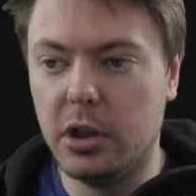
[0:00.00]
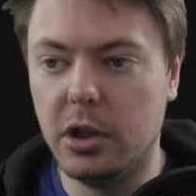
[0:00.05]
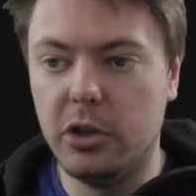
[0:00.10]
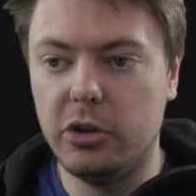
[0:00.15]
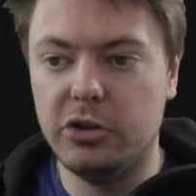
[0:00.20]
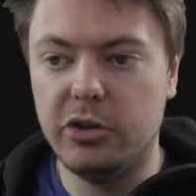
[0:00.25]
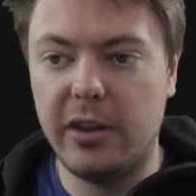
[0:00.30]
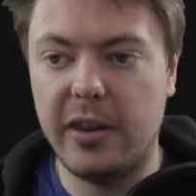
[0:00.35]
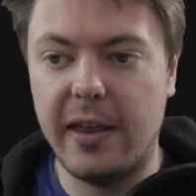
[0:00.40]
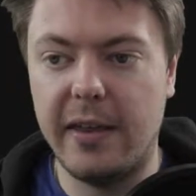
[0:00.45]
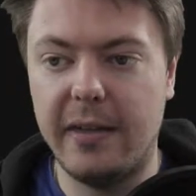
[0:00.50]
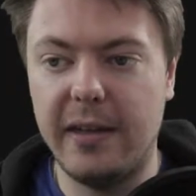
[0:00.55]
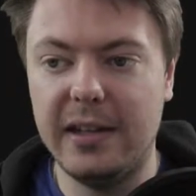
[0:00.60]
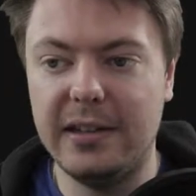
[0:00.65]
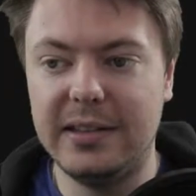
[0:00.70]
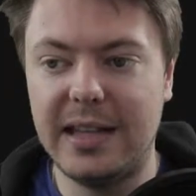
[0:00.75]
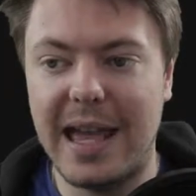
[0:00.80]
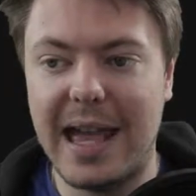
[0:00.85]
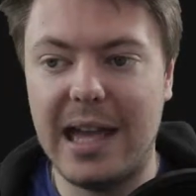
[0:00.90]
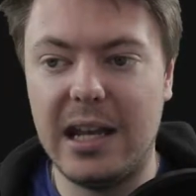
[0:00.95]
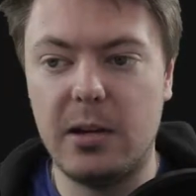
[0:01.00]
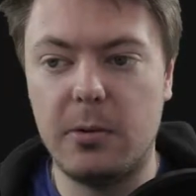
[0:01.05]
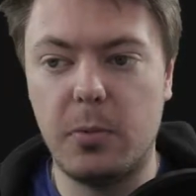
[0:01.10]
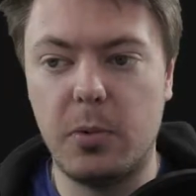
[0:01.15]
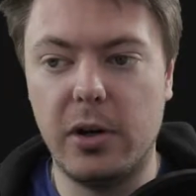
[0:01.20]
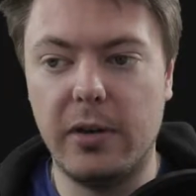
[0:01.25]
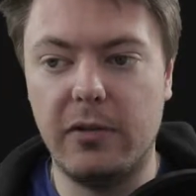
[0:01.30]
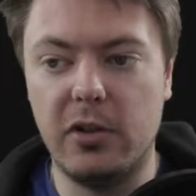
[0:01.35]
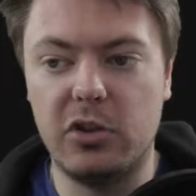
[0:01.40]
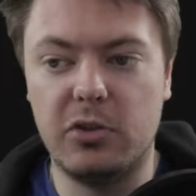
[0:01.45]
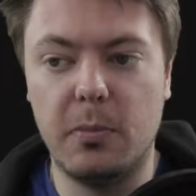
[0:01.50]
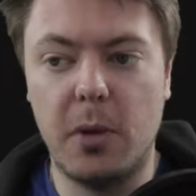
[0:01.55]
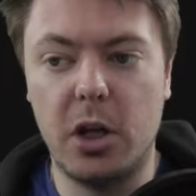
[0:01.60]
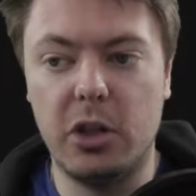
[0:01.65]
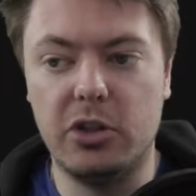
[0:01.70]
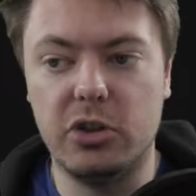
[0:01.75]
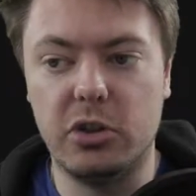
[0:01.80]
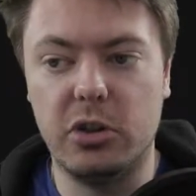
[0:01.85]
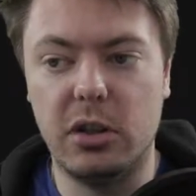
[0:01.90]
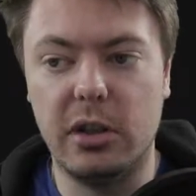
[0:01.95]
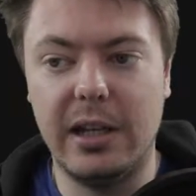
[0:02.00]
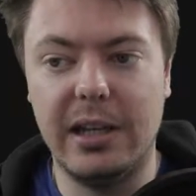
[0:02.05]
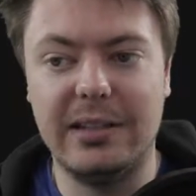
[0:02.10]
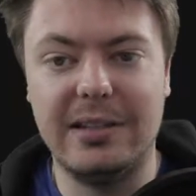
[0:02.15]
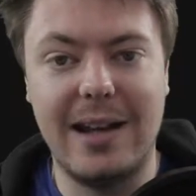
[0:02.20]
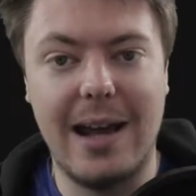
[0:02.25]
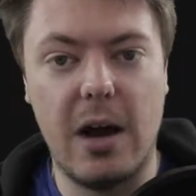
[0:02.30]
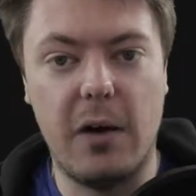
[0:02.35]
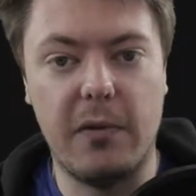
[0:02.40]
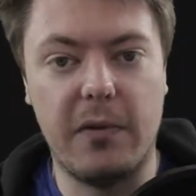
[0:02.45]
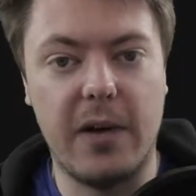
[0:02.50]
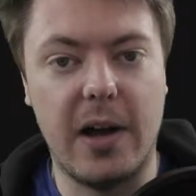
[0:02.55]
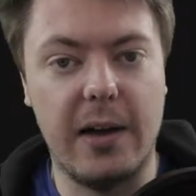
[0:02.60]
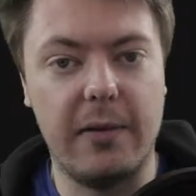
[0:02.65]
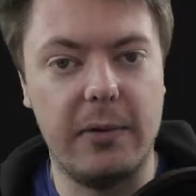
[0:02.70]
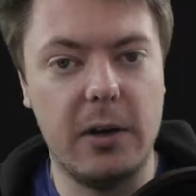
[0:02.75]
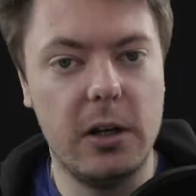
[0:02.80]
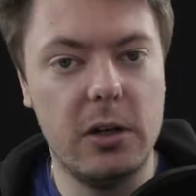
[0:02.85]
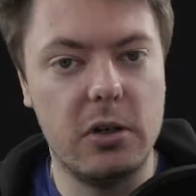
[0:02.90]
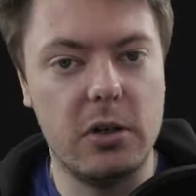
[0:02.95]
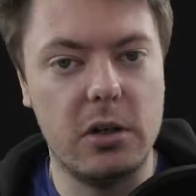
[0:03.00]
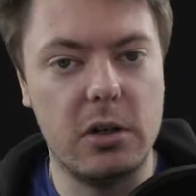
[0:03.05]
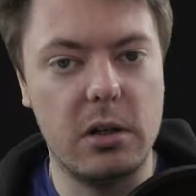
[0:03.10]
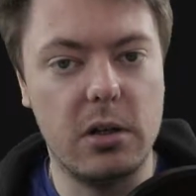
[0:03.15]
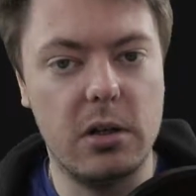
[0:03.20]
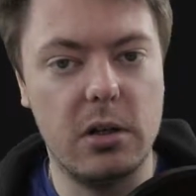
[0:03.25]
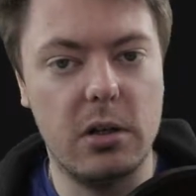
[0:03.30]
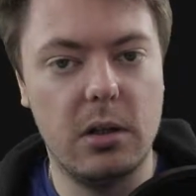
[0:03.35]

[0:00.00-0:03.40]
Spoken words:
So then this end previous module is now 500,